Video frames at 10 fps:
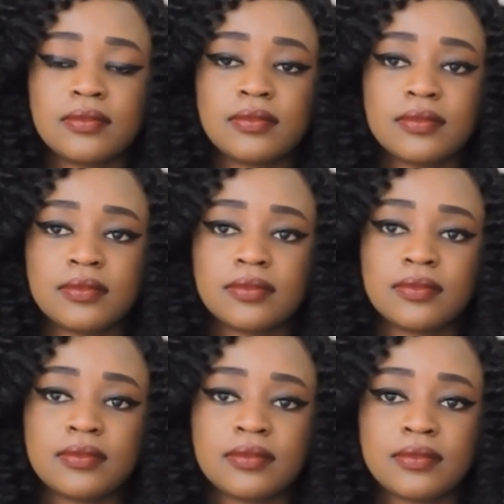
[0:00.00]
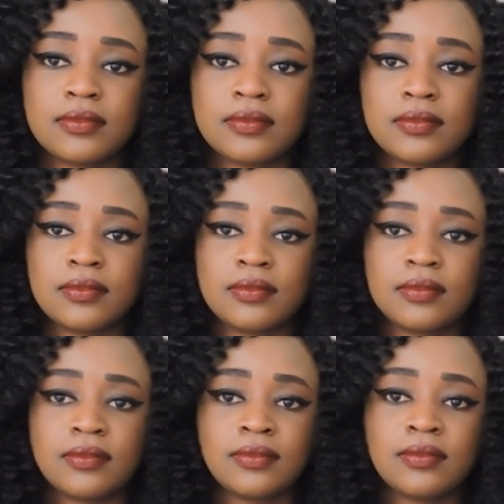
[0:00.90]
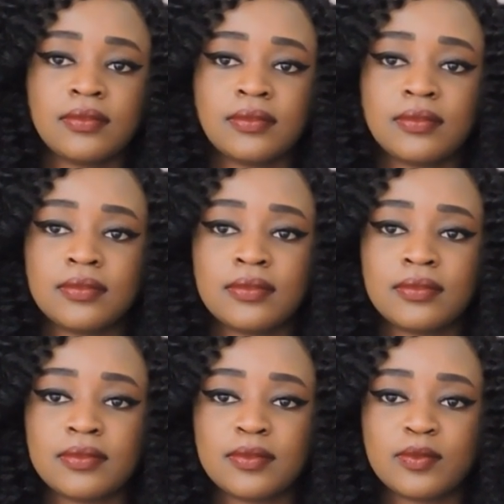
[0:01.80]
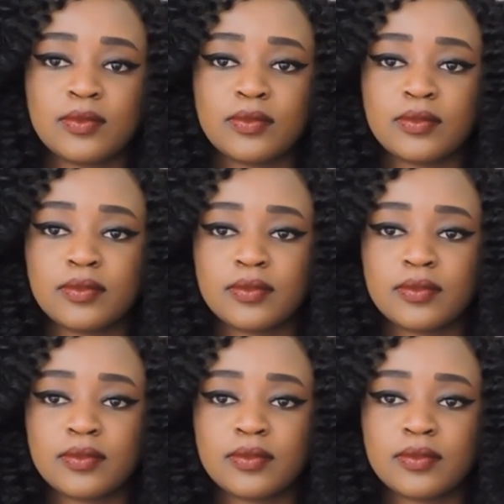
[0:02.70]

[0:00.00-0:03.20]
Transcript: This person isn't speaking.